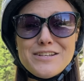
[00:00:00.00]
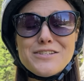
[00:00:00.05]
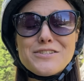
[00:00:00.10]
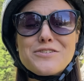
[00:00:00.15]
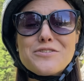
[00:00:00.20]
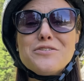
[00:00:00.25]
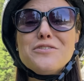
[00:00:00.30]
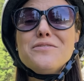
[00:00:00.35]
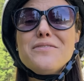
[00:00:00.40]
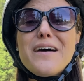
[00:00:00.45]

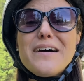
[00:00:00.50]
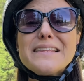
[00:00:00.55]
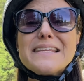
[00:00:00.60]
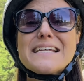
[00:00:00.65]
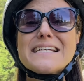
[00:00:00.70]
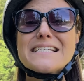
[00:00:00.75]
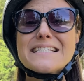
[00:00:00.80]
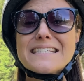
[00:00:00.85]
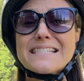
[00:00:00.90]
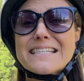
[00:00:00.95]
Sulwald
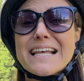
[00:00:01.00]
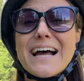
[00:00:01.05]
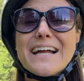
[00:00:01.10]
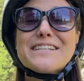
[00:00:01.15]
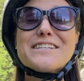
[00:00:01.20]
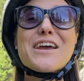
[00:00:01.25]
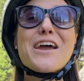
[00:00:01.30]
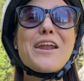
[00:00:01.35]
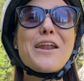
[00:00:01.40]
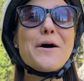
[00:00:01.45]
is
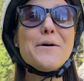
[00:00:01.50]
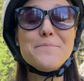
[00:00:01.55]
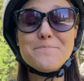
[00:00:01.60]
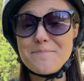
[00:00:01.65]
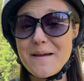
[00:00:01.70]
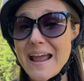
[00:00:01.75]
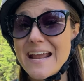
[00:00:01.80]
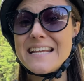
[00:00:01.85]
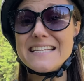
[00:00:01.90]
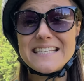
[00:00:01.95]
such an
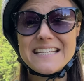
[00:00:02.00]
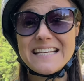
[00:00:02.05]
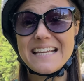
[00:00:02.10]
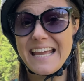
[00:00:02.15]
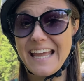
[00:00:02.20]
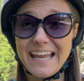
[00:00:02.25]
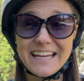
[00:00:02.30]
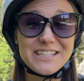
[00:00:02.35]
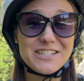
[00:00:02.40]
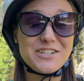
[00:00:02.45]
amazing
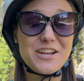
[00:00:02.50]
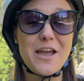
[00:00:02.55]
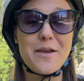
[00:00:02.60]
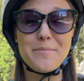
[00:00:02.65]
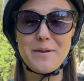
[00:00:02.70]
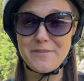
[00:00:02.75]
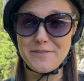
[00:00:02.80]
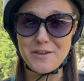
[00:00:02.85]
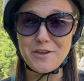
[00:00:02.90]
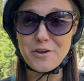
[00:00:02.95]
hidden gem
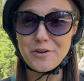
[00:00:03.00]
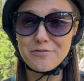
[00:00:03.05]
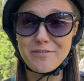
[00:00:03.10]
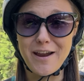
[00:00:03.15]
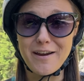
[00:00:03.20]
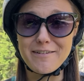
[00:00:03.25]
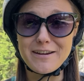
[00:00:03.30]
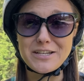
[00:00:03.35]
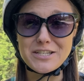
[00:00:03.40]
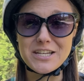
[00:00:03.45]
in the
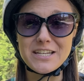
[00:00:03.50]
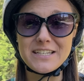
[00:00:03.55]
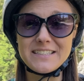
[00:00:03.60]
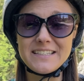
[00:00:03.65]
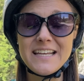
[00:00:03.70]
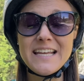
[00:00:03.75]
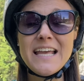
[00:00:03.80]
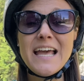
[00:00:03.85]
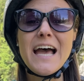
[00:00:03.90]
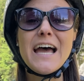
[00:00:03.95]
Jungfrau region.
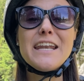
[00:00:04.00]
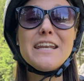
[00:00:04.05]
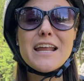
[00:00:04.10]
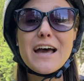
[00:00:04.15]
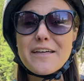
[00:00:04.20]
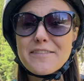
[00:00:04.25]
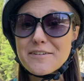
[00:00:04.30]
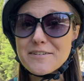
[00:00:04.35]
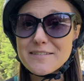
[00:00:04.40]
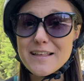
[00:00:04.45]

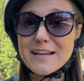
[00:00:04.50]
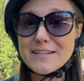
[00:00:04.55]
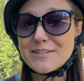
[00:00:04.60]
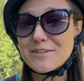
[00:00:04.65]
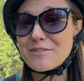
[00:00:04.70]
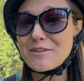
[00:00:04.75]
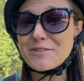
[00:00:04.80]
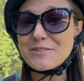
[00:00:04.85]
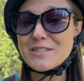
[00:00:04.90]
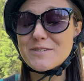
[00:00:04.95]
Another lesser
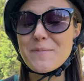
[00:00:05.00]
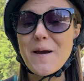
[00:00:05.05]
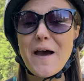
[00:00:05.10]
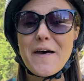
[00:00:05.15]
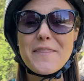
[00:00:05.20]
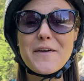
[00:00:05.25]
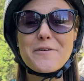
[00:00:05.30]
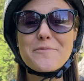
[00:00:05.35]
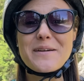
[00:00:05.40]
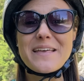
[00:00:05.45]
known spot
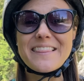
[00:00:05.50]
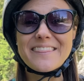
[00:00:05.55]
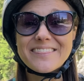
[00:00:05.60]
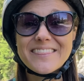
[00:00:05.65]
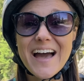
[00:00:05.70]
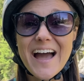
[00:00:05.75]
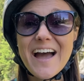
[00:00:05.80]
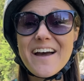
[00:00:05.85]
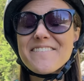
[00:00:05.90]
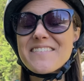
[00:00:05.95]
that we
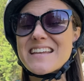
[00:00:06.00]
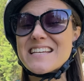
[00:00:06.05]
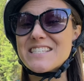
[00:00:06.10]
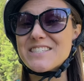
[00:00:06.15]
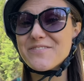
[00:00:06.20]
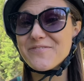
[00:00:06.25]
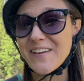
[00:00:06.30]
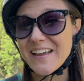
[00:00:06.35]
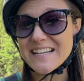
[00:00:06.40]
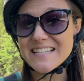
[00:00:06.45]
love is
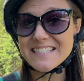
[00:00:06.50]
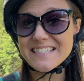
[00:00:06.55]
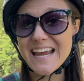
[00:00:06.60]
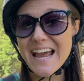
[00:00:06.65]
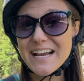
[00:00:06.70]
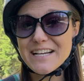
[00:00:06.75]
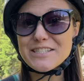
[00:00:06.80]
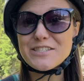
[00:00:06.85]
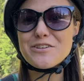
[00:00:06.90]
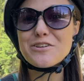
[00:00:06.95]

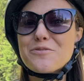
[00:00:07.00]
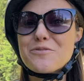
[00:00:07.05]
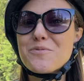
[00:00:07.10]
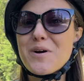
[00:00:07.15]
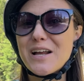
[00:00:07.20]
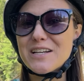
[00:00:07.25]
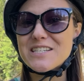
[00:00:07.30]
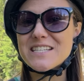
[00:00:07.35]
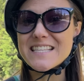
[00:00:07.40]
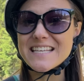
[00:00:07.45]
Sphinxsteig, so
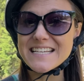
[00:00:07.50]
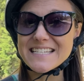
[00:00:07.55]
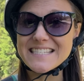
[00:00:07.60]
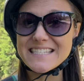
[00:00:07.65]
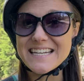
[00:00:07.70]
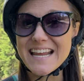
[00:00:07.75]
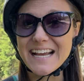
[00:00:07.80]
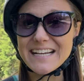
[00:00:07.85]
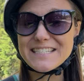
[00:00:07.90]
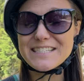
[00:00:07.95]
watch this
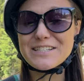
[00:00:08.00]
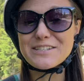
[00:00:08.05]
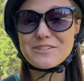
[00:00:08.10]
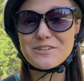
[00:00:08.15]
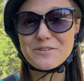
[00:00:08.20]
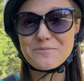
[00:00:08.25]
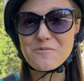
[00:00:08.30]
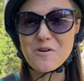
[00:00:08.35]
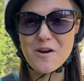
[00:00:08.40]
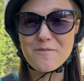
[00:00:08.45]
next to
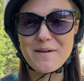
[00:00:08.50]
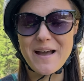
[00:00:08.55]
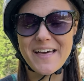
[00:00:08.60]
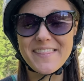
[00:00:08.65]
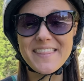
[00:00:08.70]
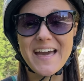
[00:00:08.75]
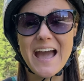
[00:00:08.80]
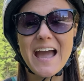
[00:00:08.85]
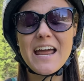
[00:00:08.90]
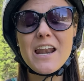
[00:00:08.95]
learn more about
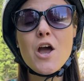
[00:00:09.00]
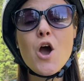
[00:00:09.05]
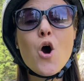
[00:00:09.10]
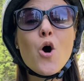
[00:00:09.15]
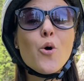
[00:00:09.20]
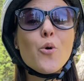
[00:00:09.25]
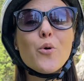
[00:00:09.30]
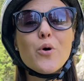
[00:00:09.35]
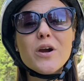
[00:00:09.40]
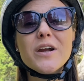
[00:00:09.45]
that,
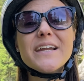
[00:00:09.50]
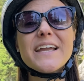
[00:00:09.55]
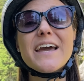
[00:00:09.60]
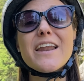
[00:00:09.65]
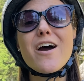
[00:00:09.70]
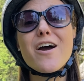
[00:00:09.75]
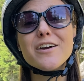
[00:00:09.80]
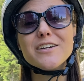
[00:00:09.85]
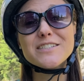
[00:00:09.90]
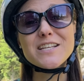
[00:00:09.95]
or get
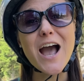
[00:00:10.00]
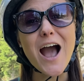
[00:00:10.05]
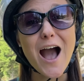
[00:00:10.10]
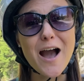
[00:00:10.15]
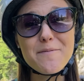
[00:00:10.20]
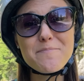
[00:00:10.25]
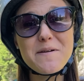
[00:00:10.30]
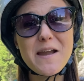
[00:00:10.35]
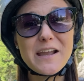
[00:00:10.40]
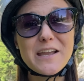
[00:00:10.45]
our
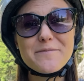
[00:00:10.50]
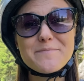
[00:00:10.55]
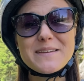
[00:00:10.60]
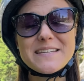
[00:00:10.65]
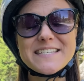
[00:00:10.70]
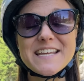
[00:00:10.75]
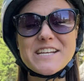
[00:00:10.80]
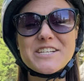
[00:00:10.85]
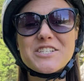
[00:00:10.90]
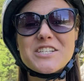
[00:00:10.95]
top
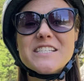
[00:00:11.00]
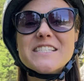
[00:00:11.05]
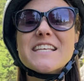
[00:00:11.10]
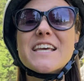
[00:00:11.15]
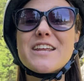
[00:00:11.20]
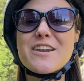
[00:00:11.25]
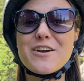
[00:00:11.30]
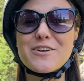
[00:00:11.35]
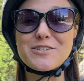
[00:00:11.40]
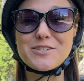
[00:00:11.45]
recommendations
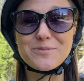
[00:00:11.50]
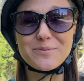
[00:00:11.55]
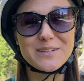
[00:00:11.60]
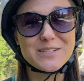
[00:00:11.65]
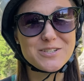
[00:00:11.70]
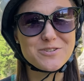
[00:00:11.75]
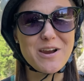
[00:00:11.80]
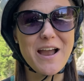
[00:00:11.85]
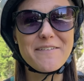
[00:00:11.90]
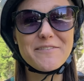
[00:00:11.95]
in our
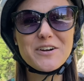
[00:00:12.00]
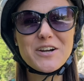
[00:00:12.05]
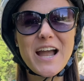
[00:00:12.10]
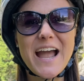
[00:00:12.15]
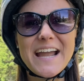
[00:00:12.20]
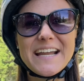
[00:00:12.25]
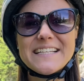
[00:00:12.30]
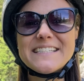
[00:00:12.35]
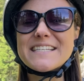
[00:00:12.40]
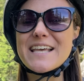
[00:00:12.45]
Swiss travel
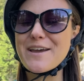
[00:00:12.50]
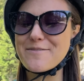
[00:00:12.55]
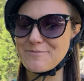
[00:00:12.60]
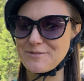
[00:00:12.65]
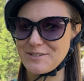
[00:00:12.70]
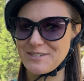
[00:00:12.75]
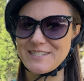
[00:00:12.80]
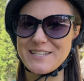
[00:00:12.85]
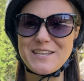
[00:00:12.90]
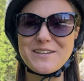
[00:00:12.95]
guides, and
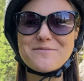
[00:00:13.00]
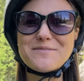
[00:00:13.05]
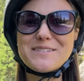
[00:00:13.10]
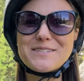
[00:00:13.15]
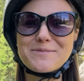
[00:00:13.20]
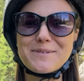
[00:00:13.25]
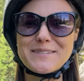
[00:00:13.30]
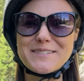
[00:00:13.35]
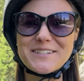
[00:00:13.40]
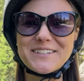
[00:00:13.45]
we'll see you in
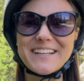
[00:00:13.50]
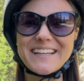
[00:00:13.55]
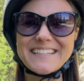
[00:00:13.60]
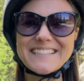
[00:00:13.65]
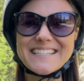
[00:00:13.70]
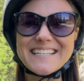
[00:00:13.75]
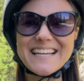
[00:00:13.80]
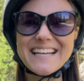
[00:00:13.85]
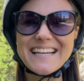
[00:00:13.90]
Switzerland.